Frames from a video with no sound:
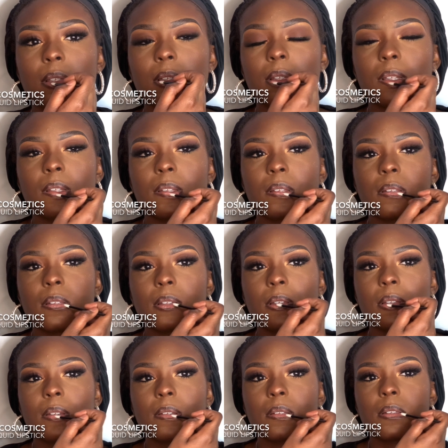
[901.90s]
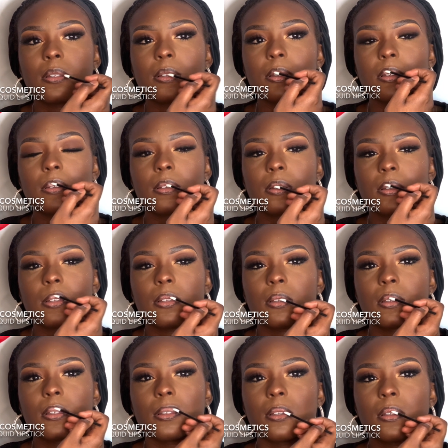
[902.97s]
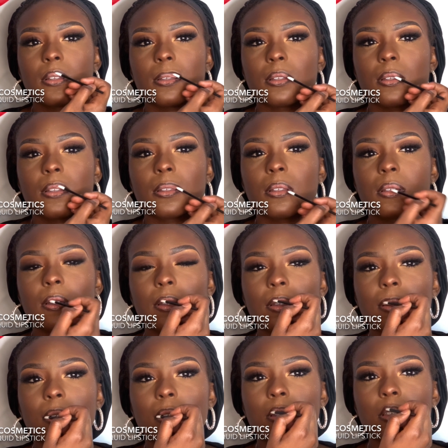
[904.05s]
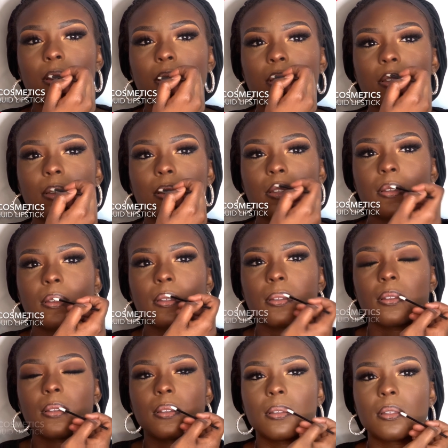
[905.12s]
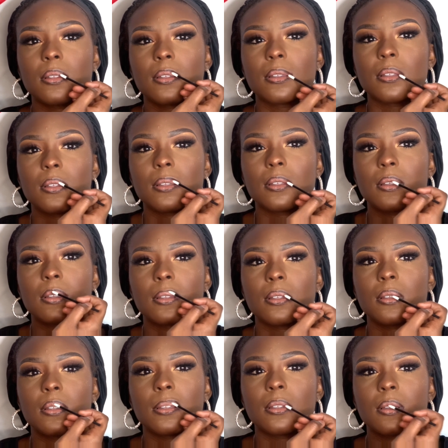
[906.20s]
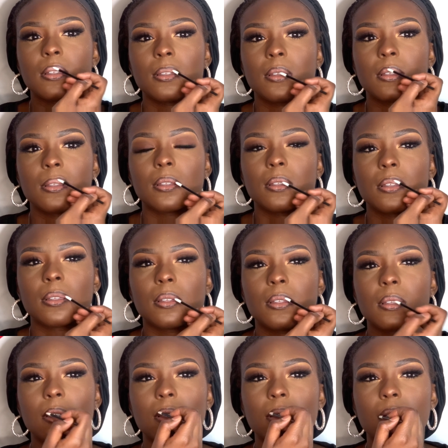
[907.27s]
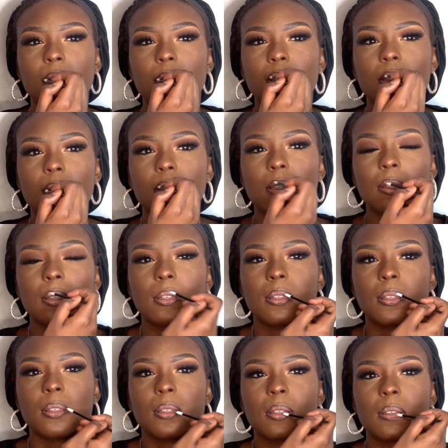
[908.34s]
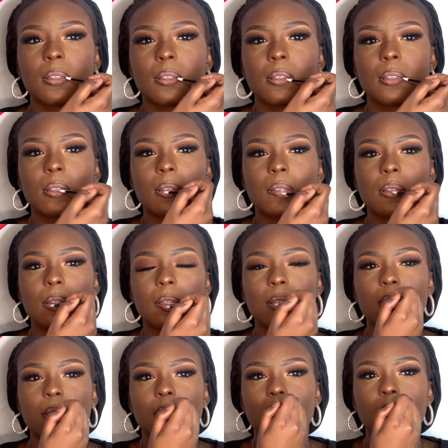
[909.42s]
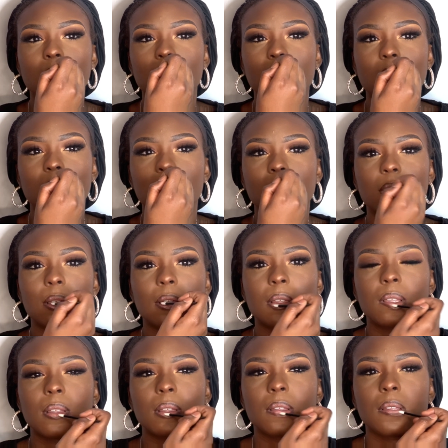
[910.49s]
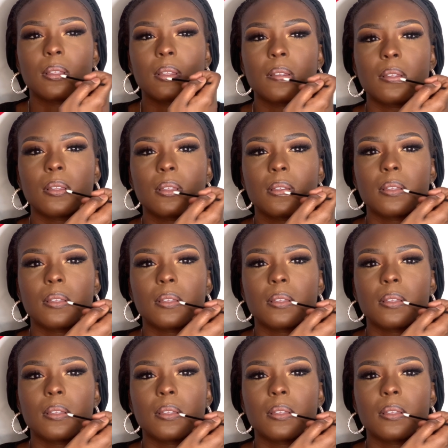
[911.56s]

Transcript: in the shade Ghost and I'm just going to apply that to her lips and then make her like rub it in like going like you know what I'm saying, like puck it or whatever. And then I'm just gonna put some clear